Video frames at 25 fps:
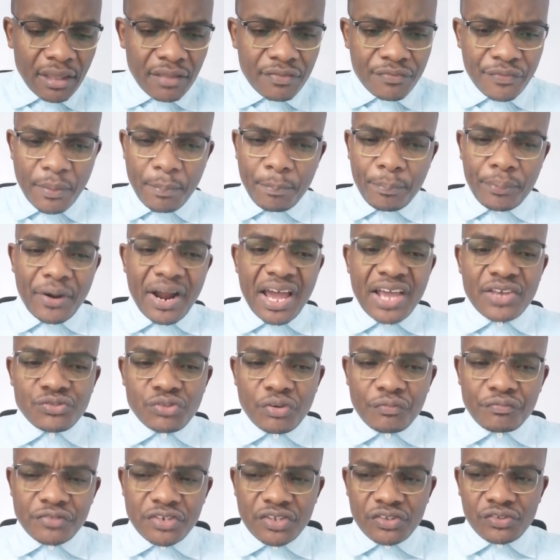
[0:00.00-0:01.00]
The price
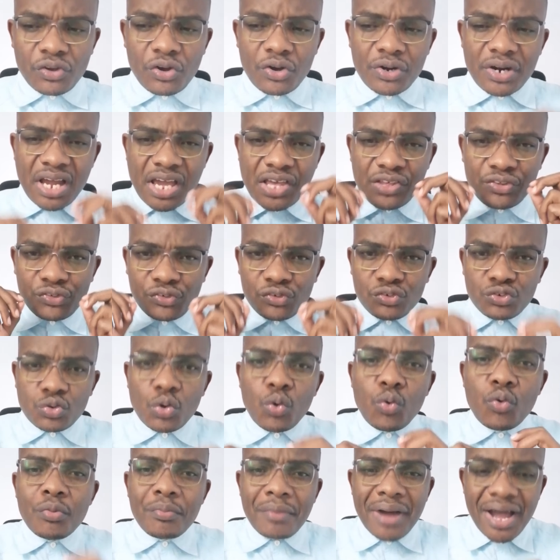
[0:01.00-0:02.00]
of dishonor is
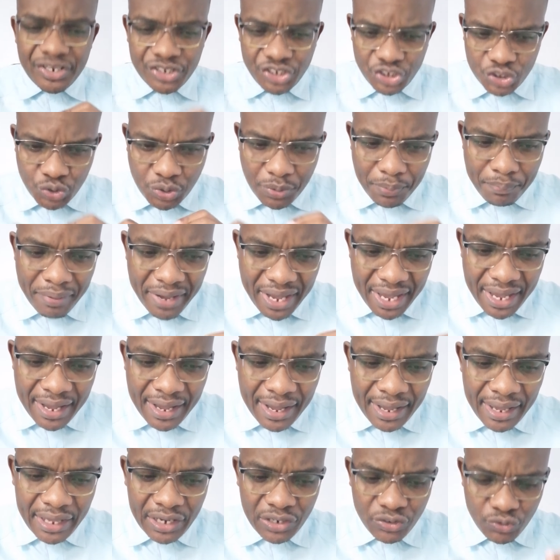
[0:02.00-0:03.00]
too much to bear
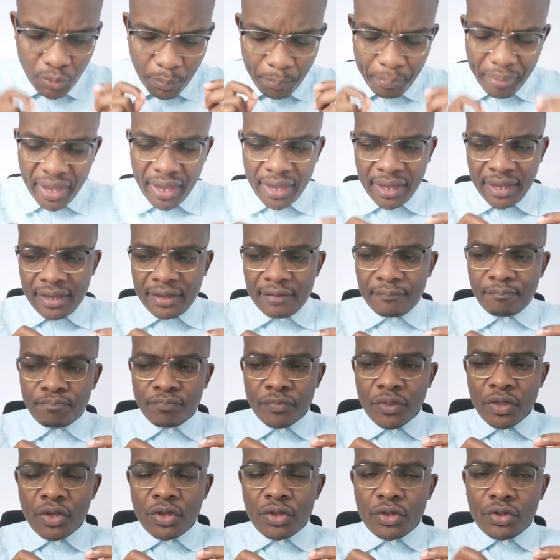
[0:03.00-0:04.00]
and to pay.
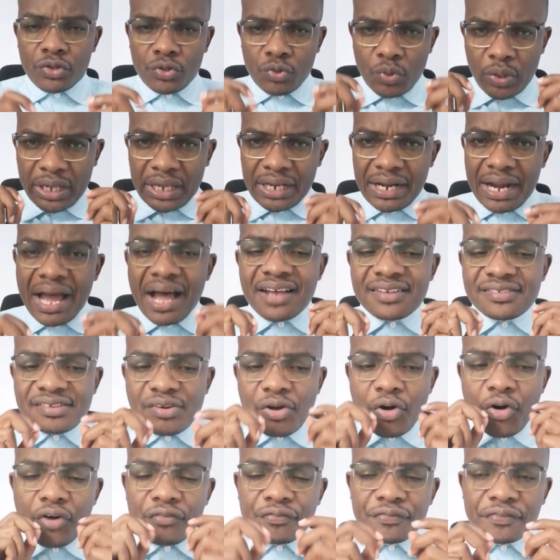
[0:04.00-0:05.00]
You can ask
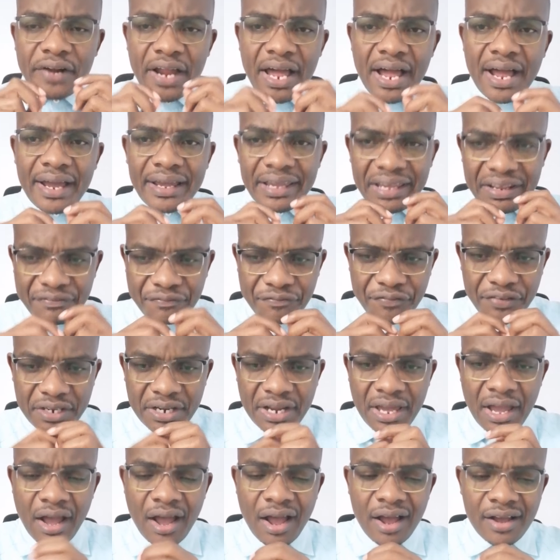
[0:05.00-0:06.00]
Hophni and
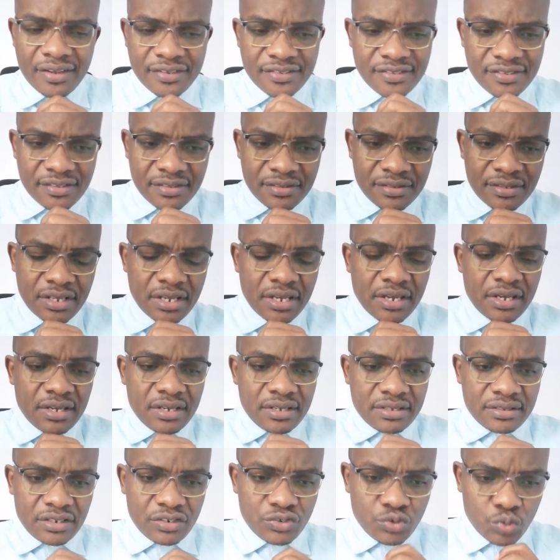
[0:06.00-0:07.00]
Phinehas,
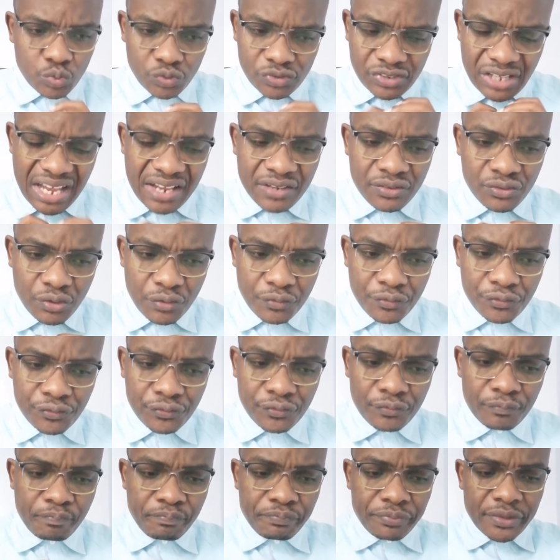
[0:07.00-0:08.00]
the two sons of
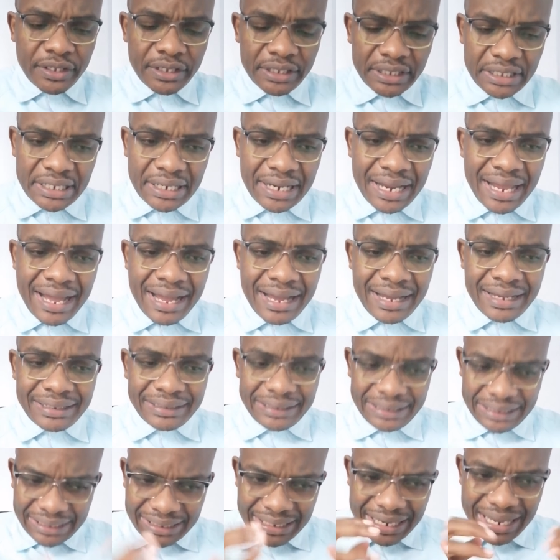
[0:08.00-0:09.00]
Eli.
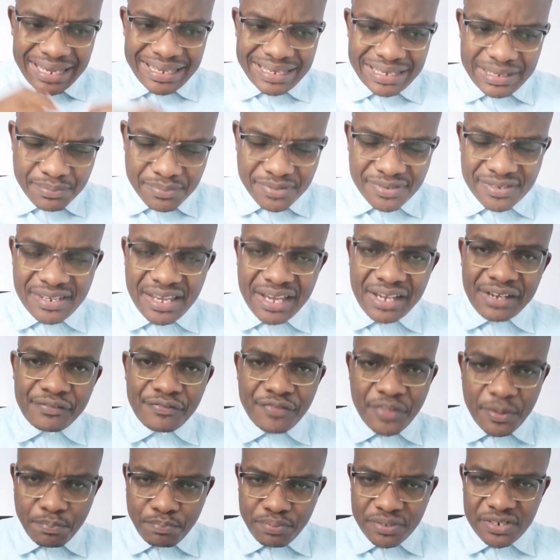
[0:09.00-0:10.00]
Eli himself,
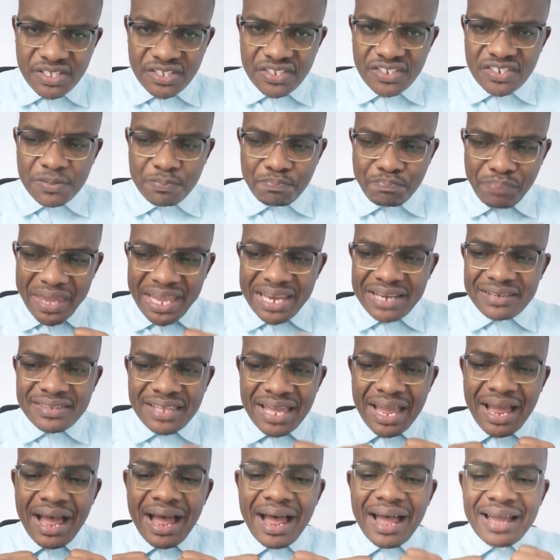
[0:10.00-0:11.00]
the priest, paid
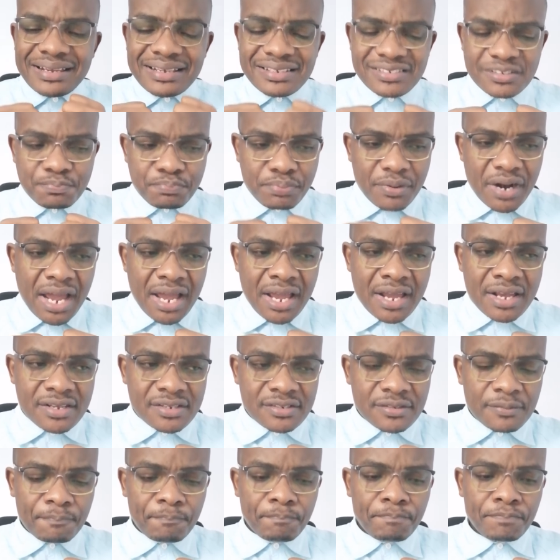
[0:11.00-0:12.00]
the highest price.